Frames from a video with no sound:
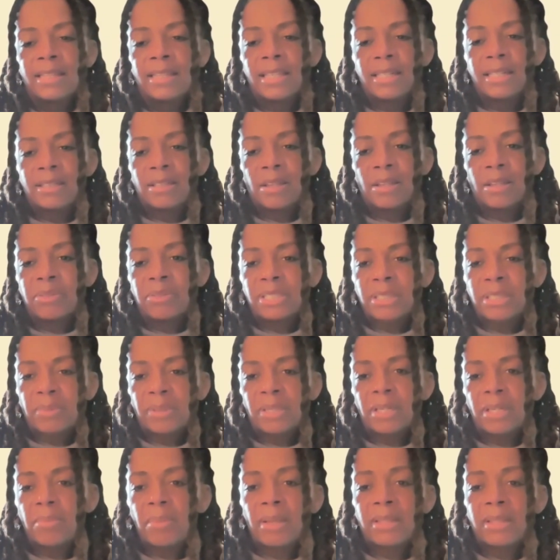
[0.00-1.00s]
that there was
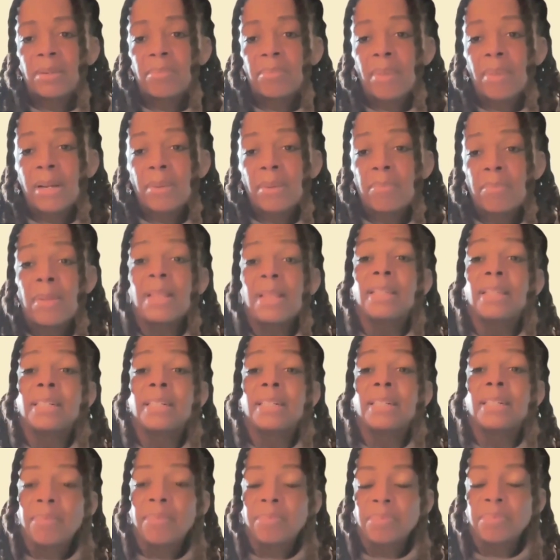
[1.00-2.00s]
something about the amount of
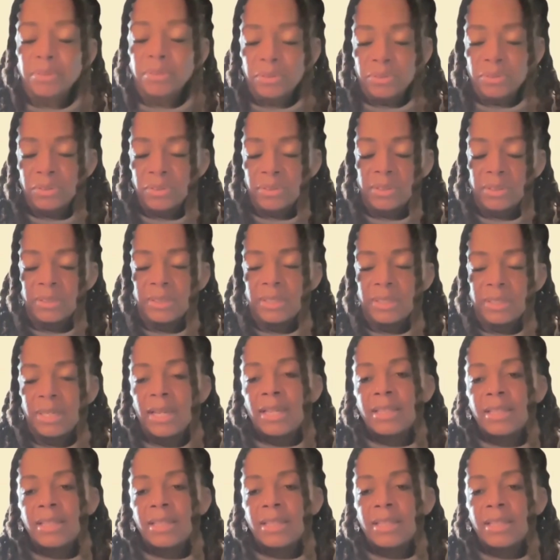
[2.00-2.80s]
melanin that I produced